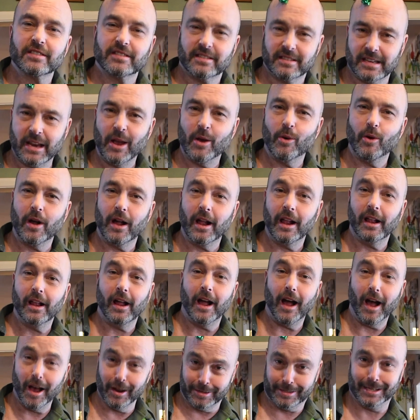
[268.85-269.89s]
so
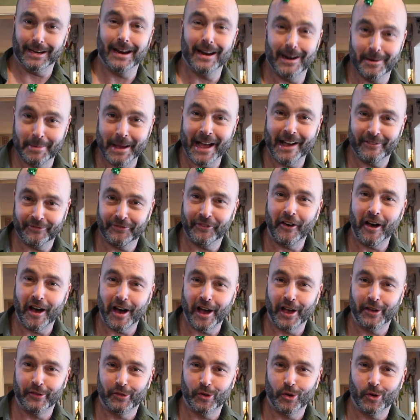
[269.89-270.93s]
I'll see you in about
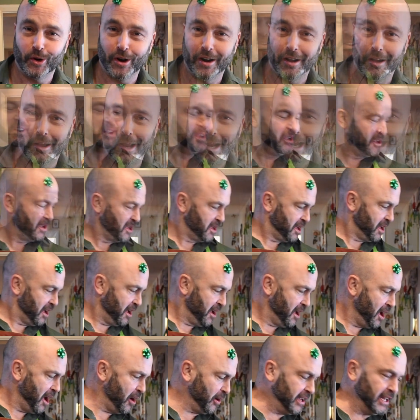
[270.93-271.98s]
5, alright?
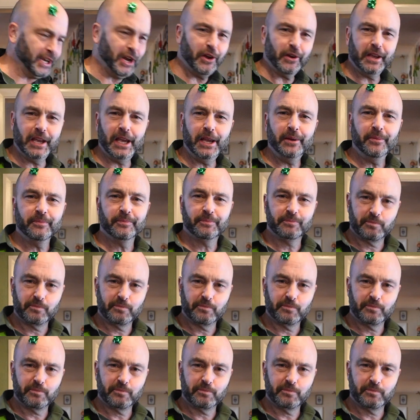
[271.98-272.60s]
Okie dokie.